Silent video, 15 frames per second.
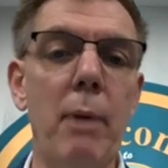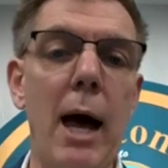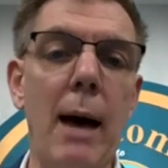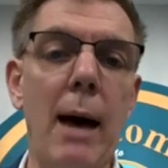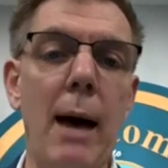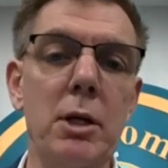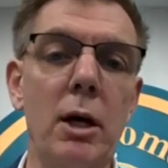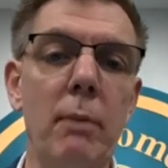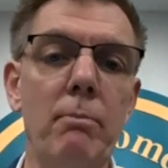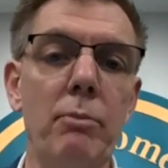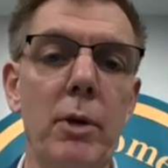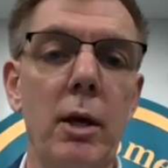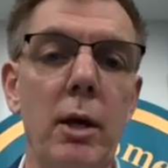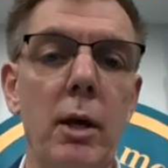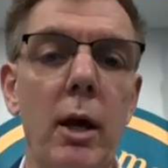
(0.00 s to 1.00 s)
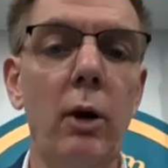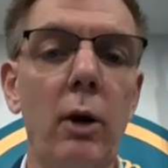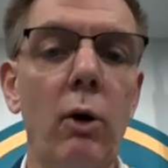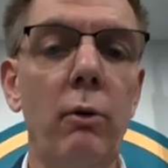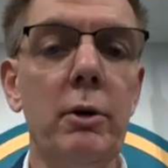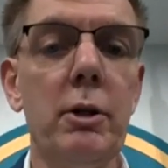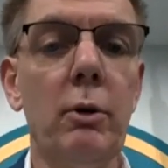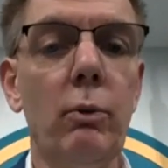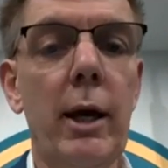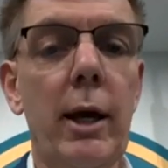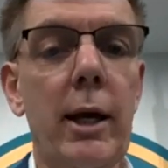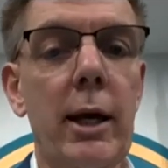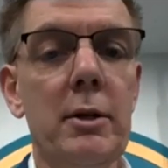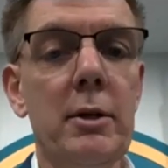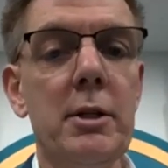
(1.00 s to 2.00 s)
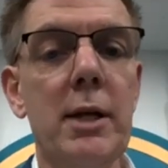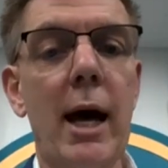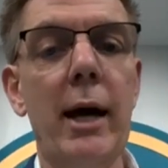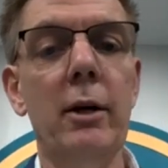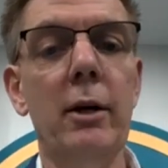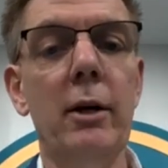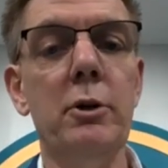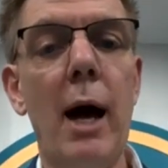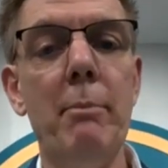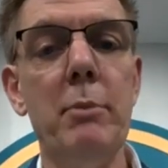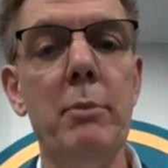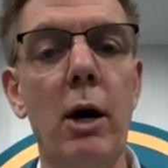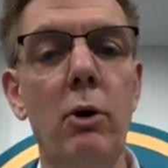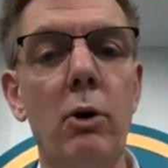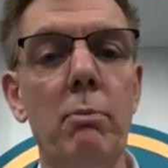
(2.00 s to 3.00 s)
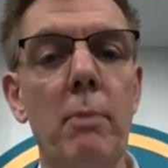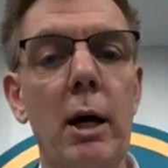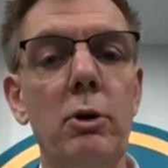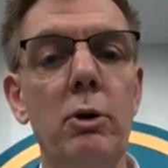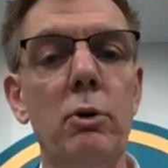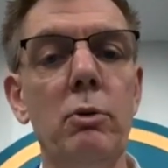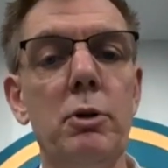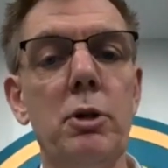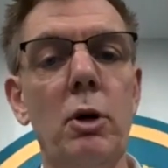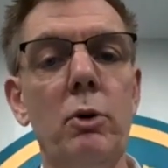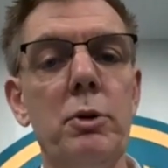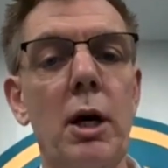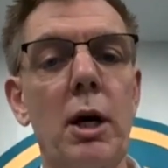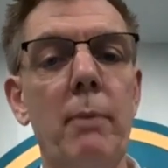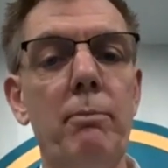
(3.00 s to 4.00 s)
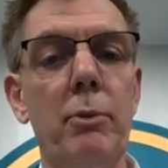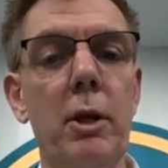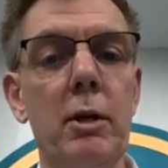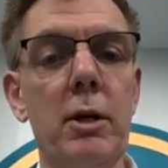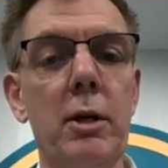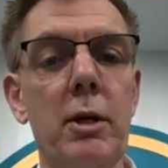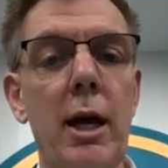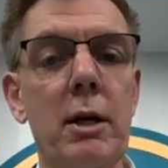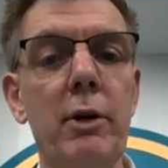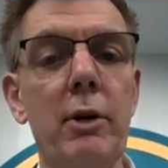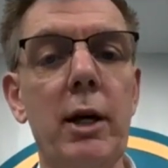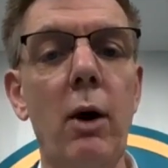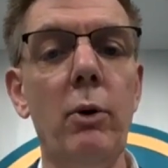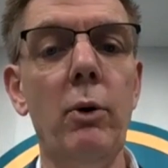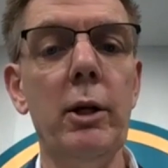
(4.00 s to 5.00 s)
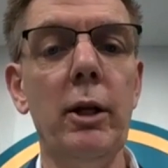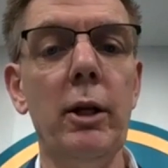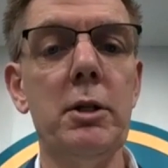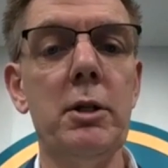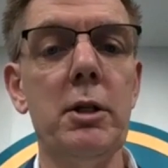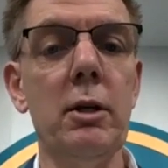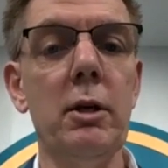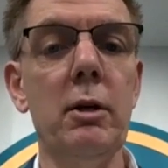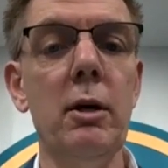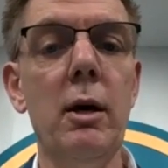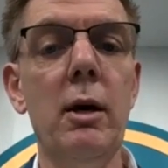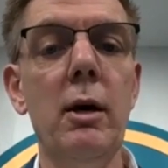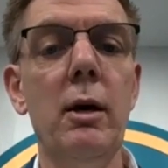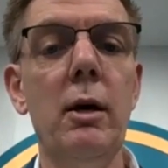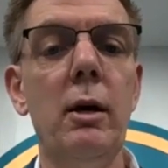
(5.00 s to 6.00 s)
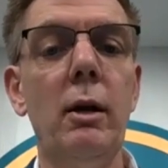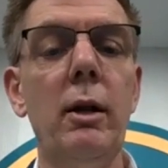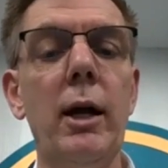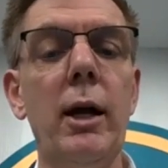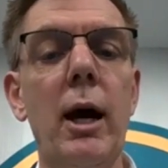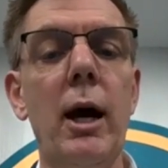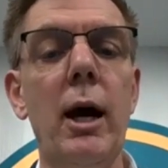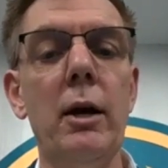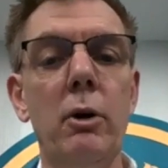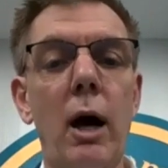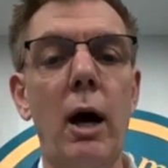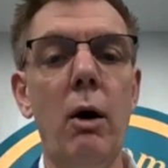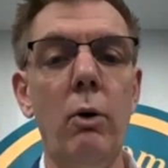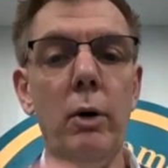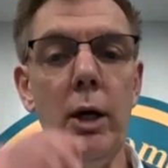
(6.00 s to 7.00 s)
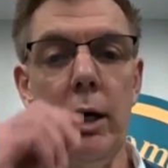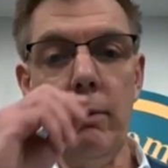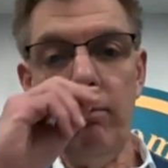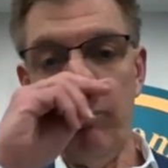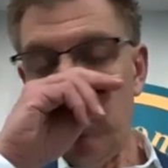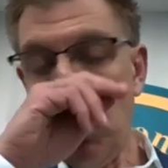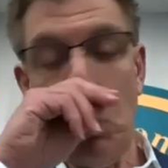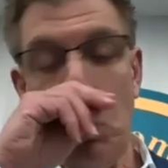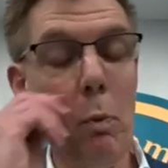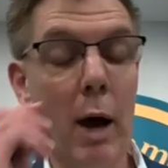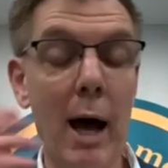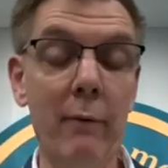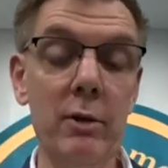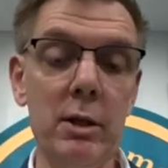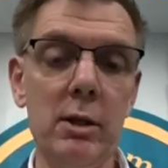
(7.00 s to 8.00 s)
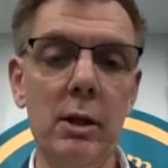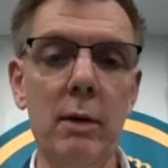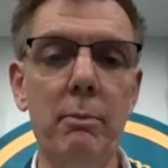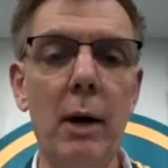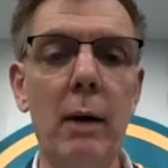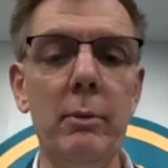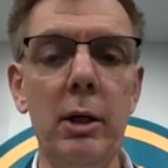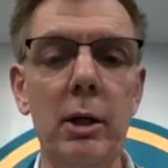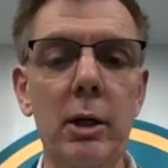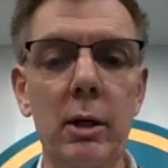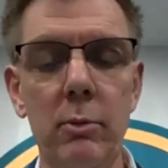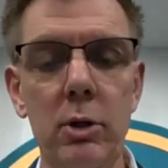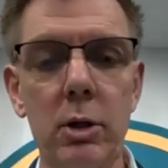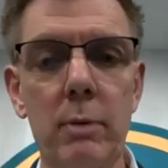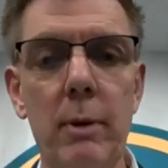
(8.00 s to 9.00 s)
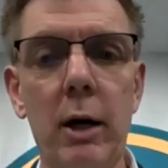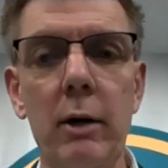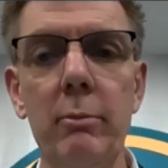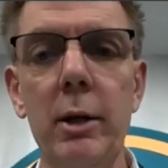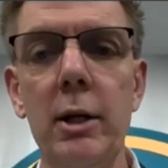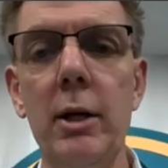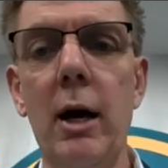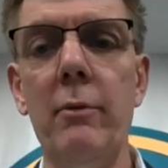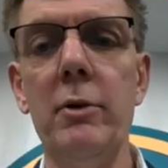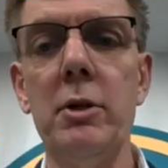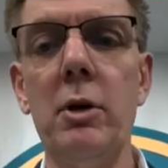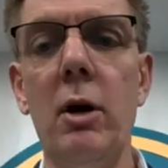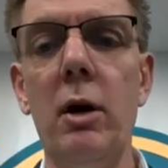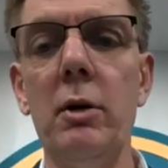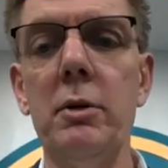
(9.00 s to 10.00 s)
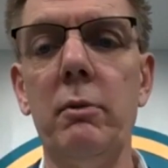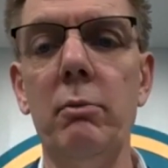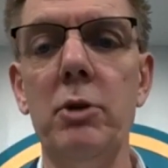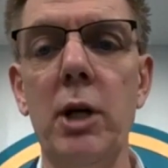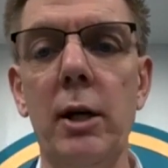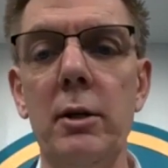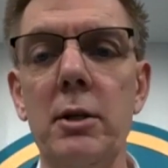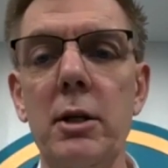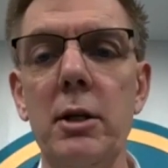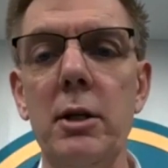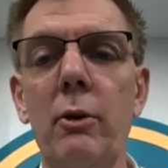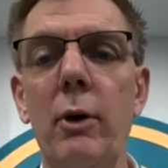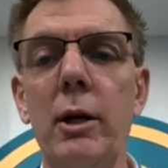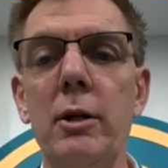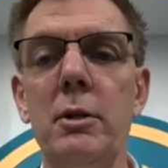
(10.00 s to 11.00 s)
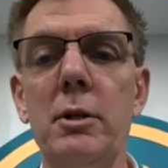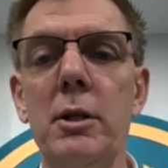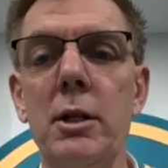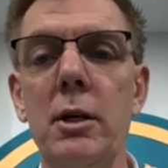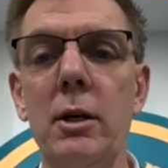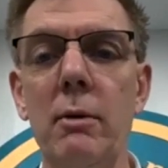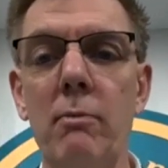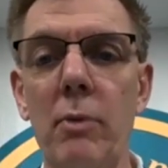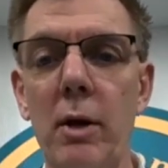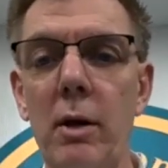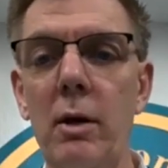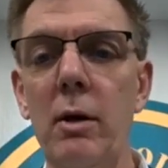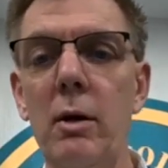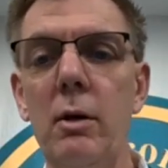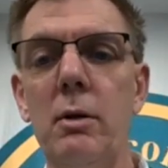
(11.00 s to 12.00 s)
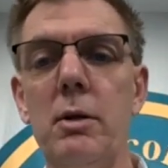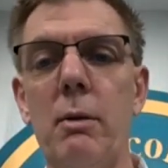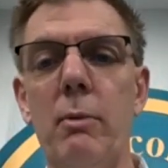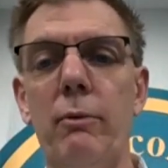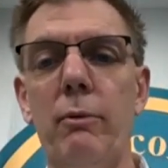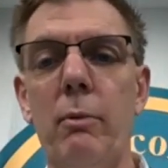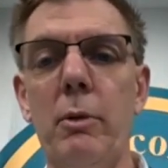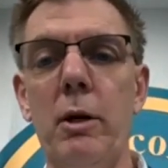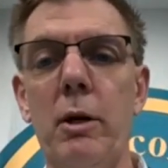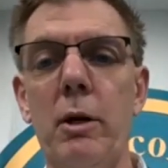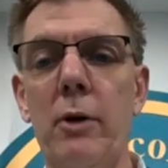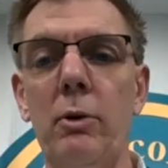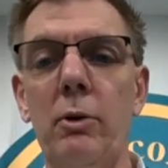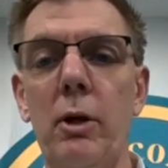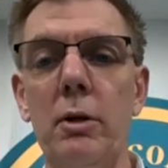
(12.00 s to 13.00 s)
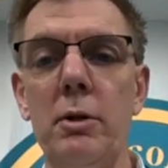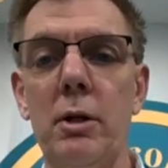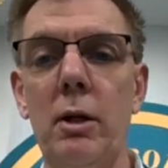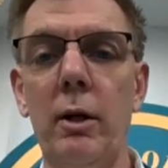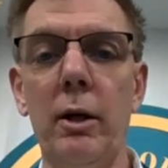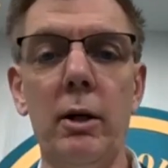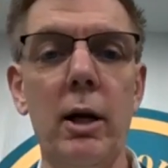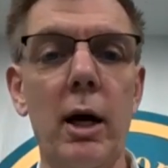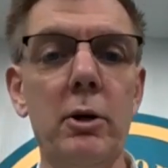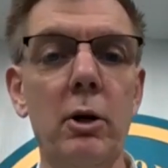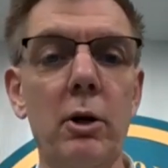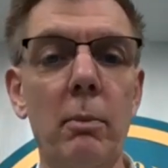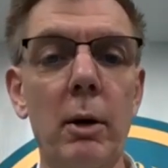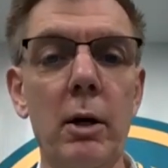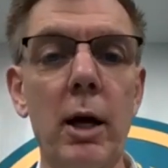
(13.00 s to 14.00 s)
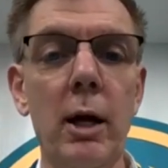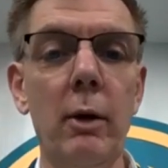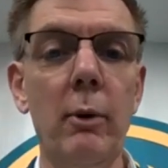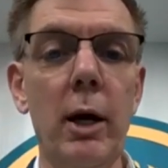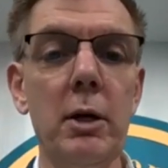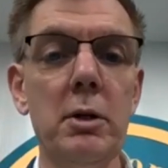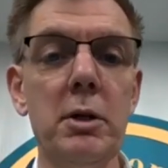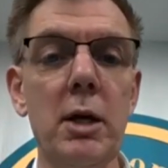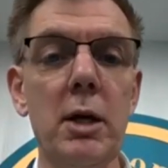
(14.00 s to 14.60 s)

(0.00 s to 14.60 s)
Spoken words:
pops up, and over to the right-hand side, a drop-down menu shows up that has every county listed. Click on your county. Obviously, probably just about everybody on this call is from Genesee, although I did see somebody from the Netherlands clicked on here. But anyways.